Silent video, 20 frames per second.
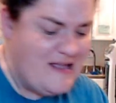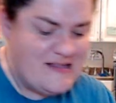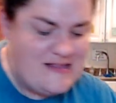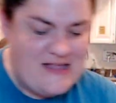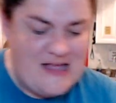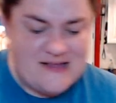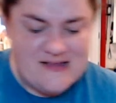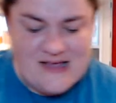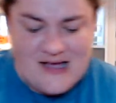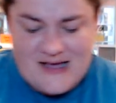
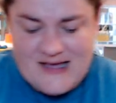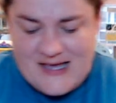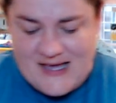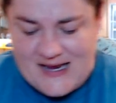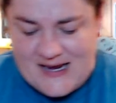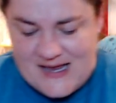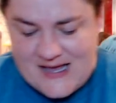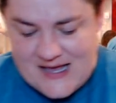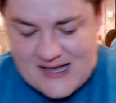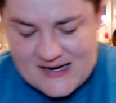says, a
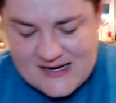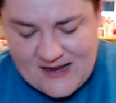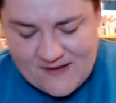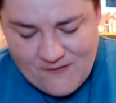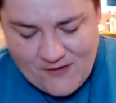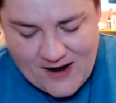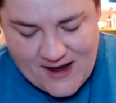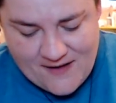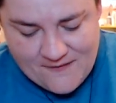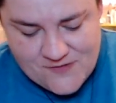kitty can
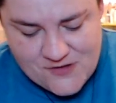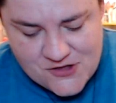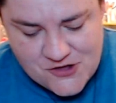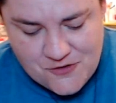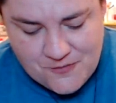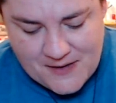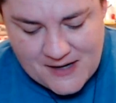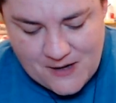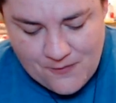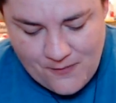never have too
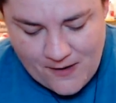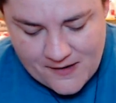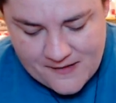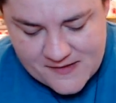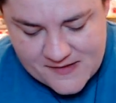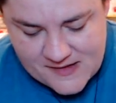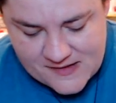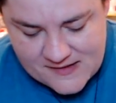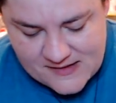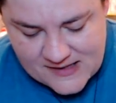many rugs
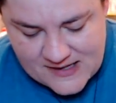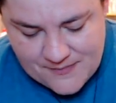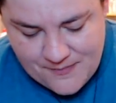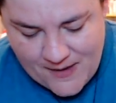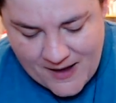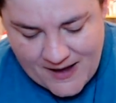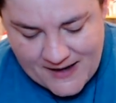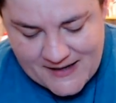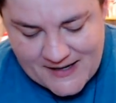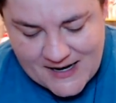to sleep
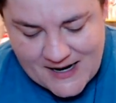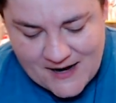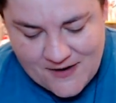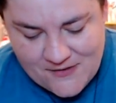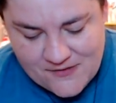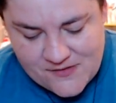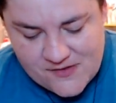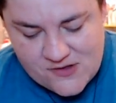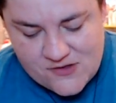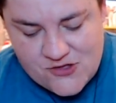on.
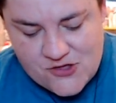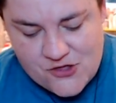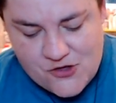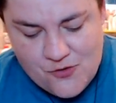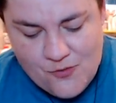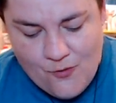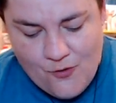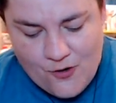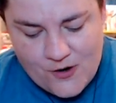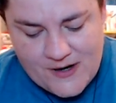Here's two
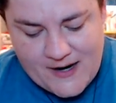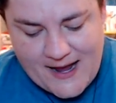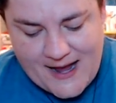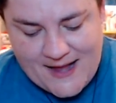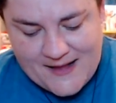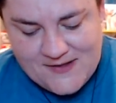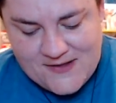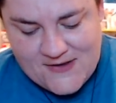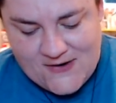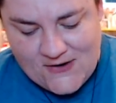more to
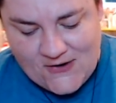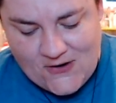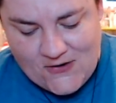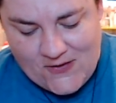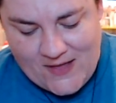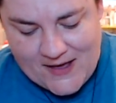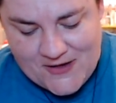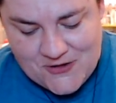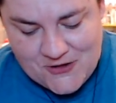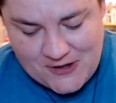add to your
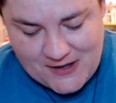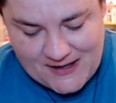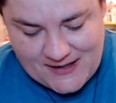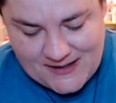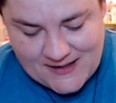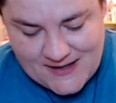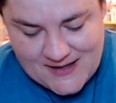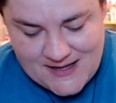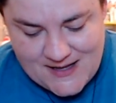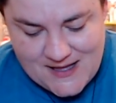collection.
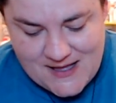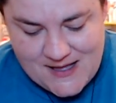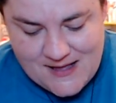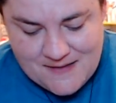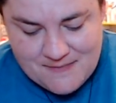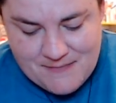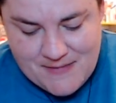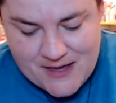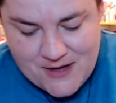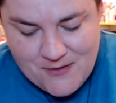
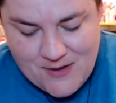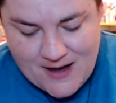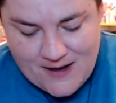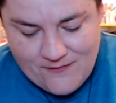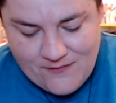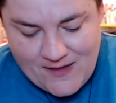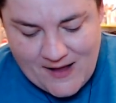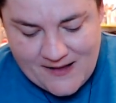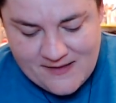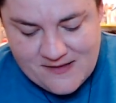May you
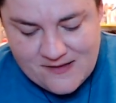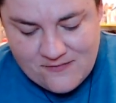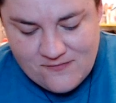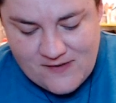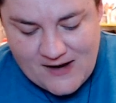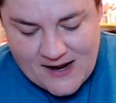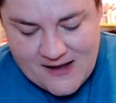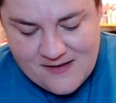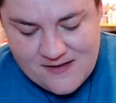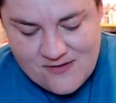have lots of
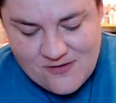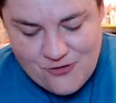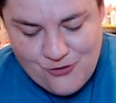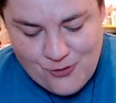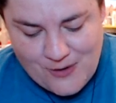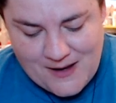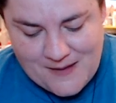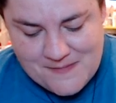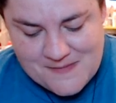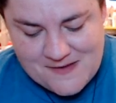nice
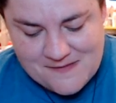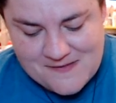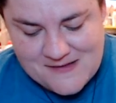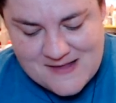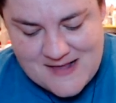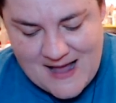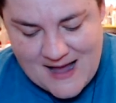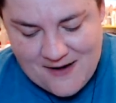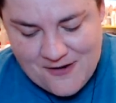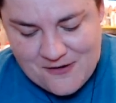dreams of
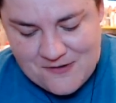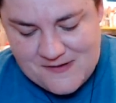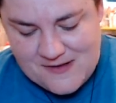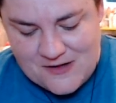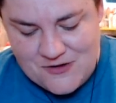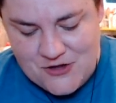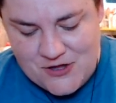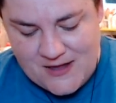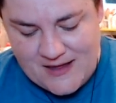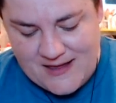snackers
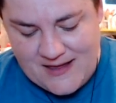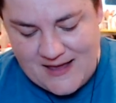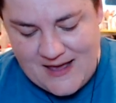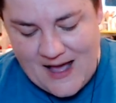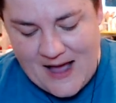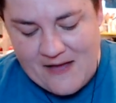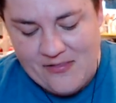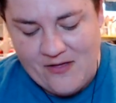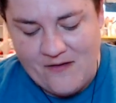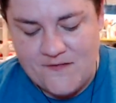and Chicky.
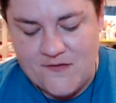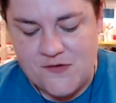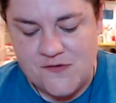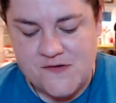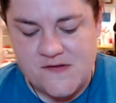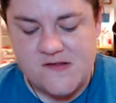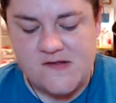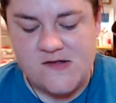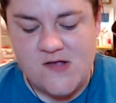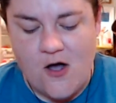I love you
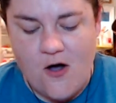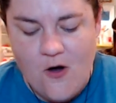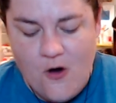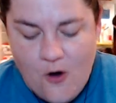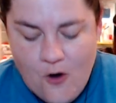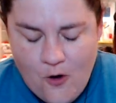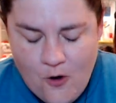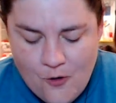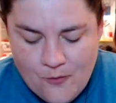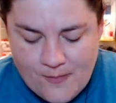
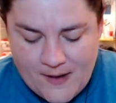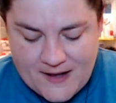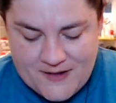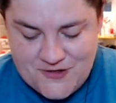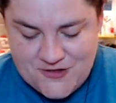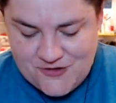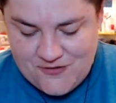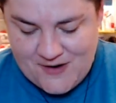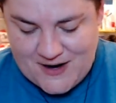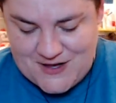so much,
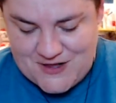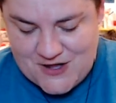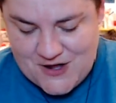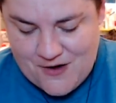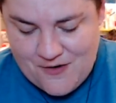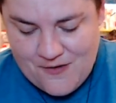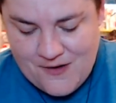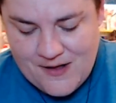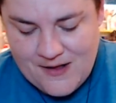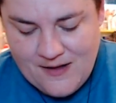Stray
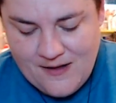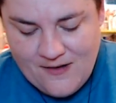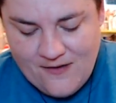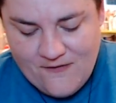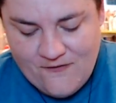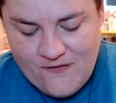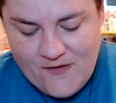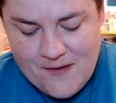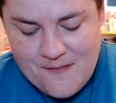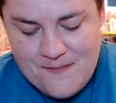Joe,
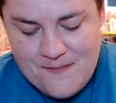from